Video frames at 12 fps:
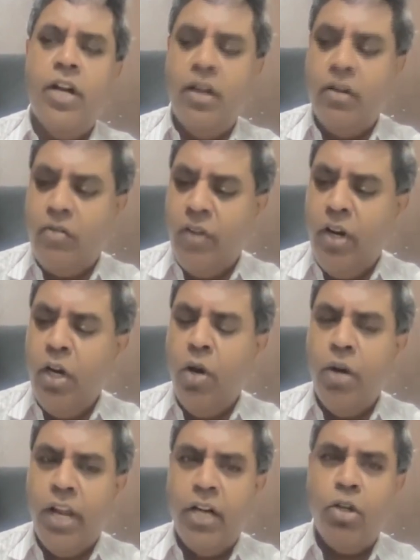And when you
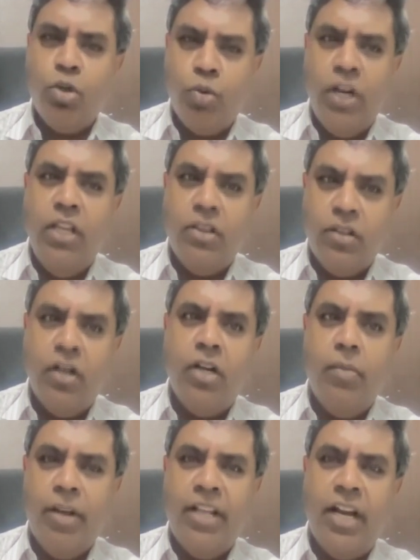now get to
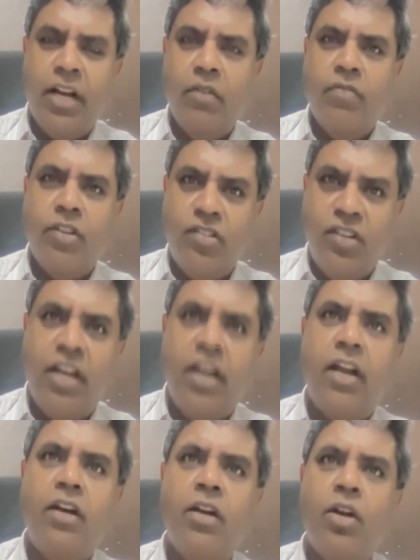2030, by the end of this
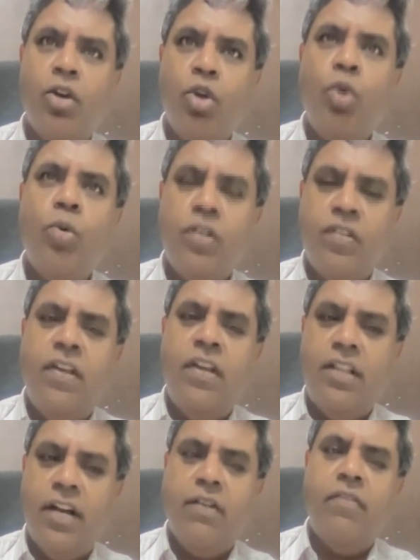decade, you will
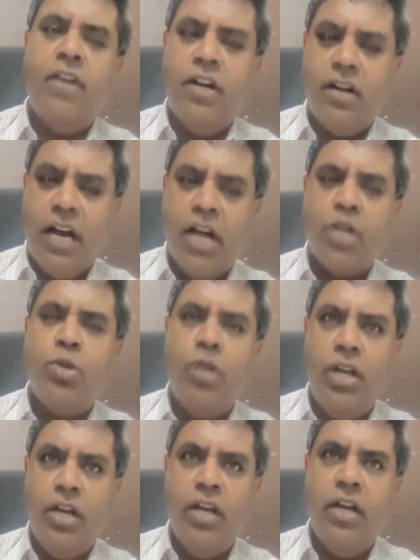see that we are
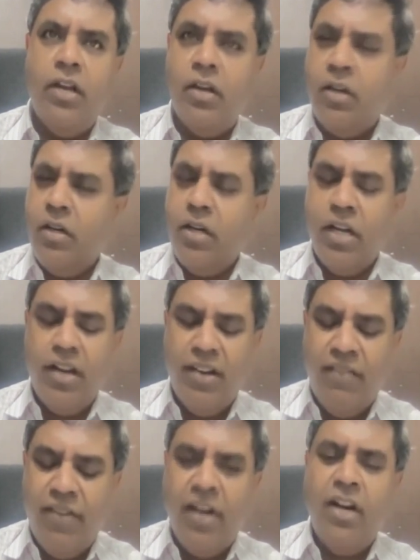actually a,
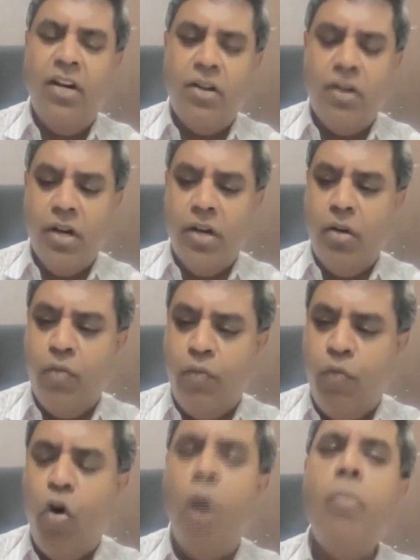a, a very a
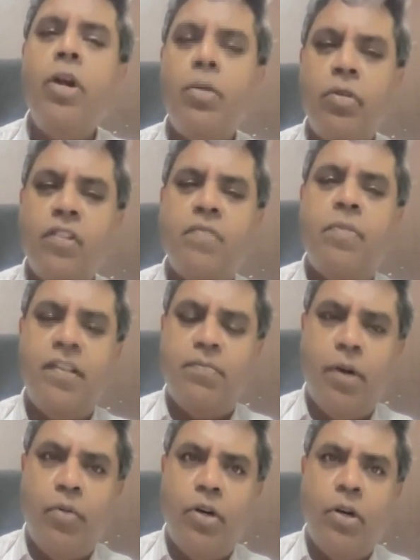formidable
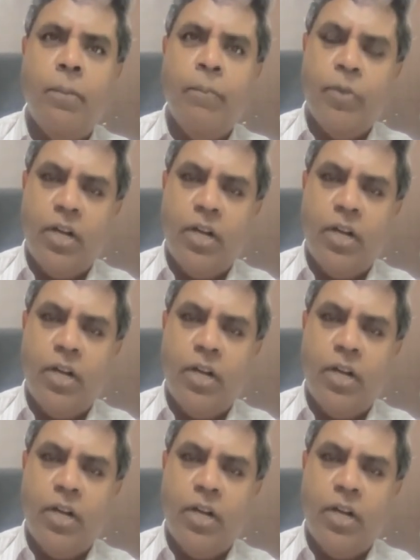space power.